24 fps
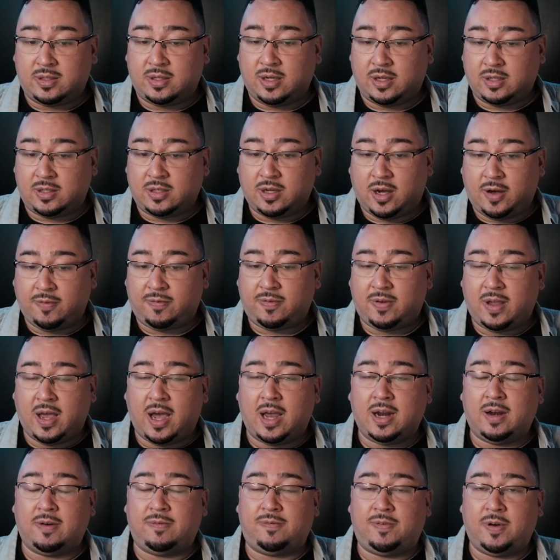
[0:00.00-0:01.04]
a tough
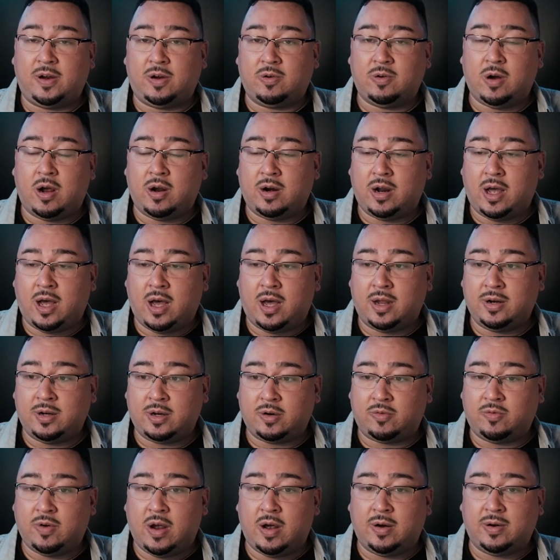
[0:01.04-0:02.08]
guy to figure out on the
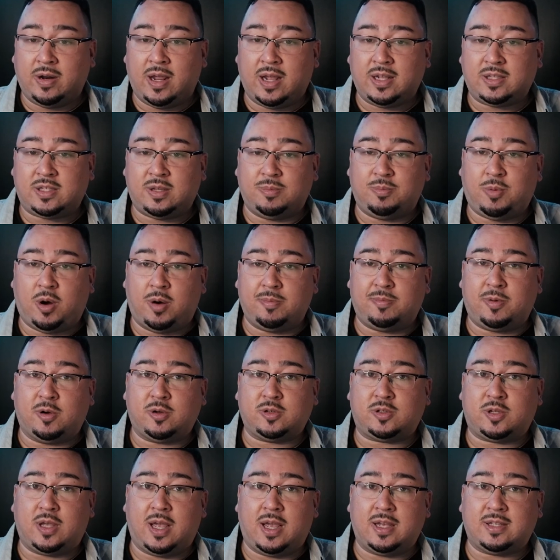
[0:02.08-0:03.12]
ground. Edson
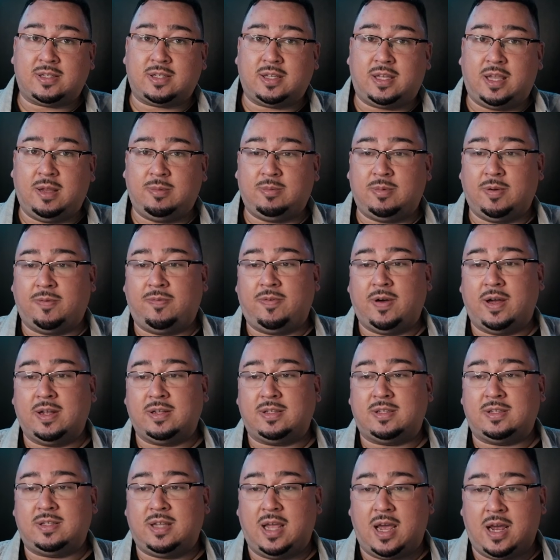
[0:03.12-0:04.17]
Barbosa has to keep the fight
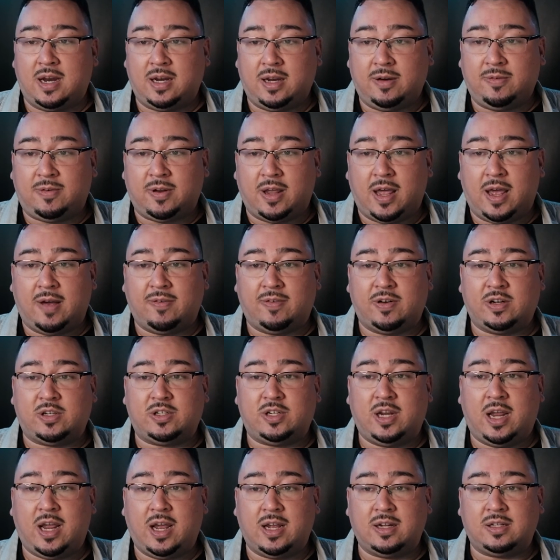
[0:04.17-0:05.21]
standing to have a
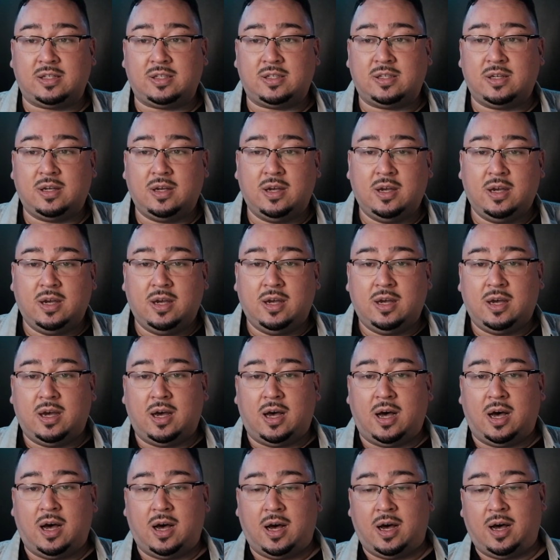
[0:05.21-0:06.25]
chance.
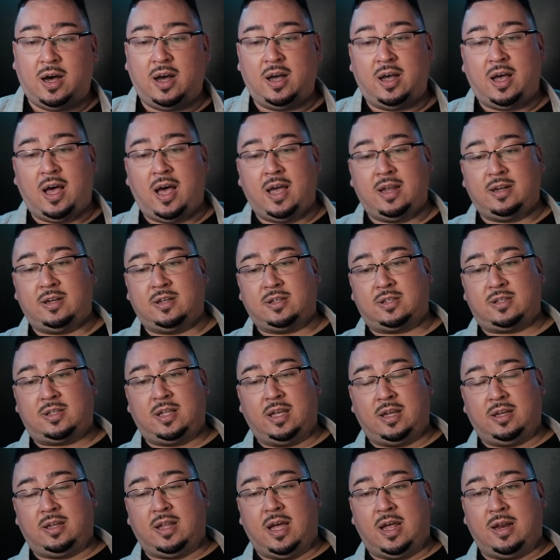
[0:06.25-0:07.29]
I just
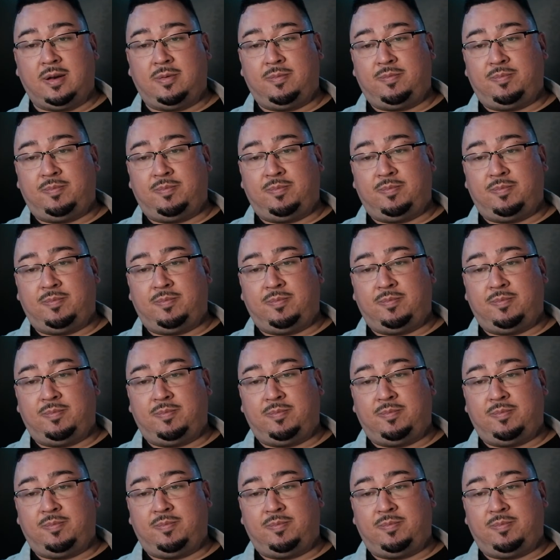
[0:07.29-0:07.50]
think that